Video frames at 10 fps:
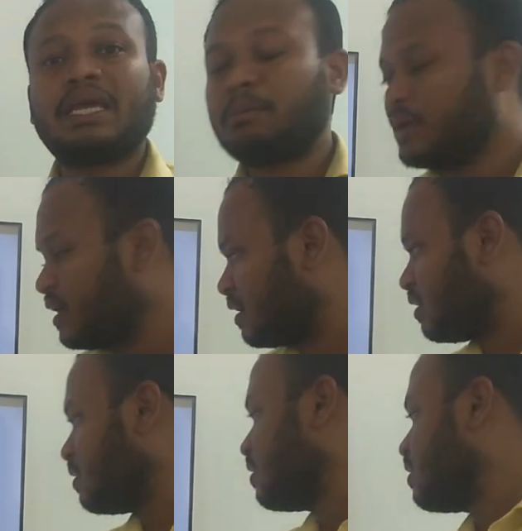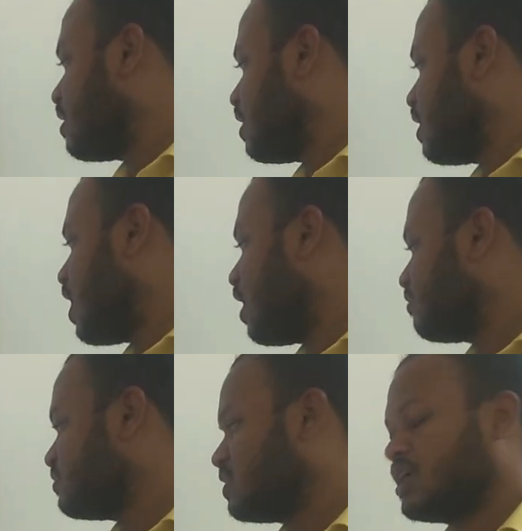keep it
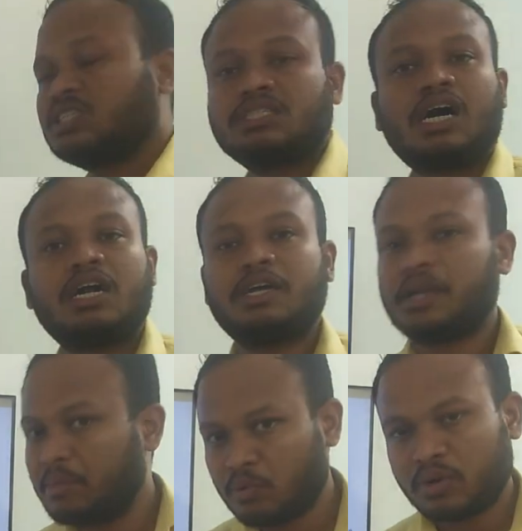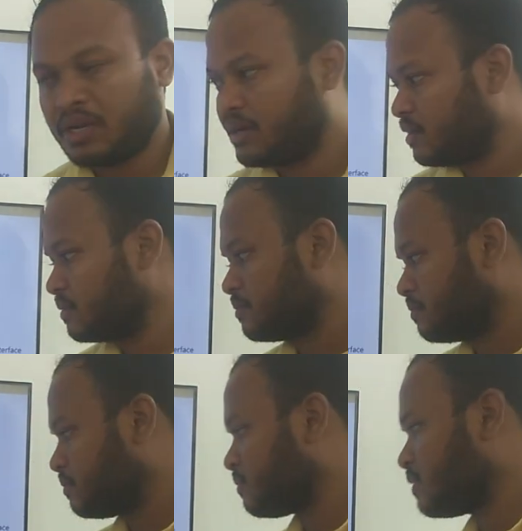half charged and remove it.
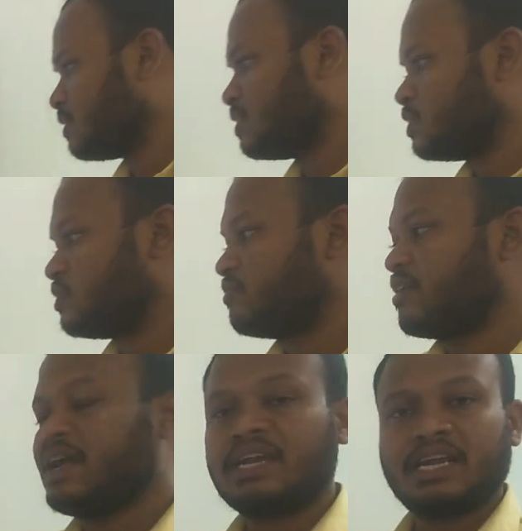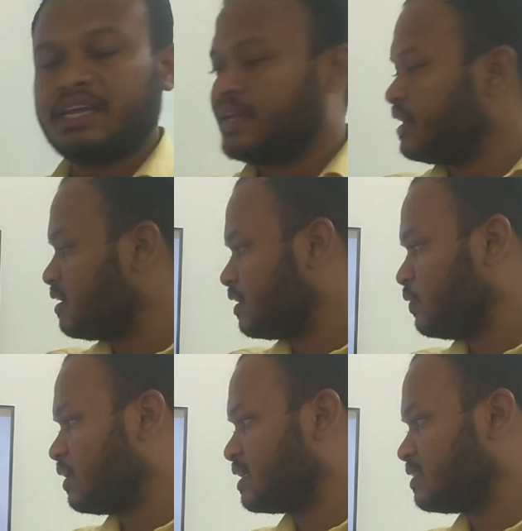So finally here
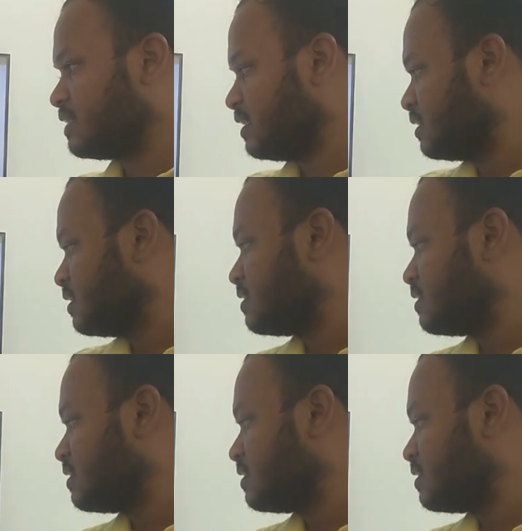you can see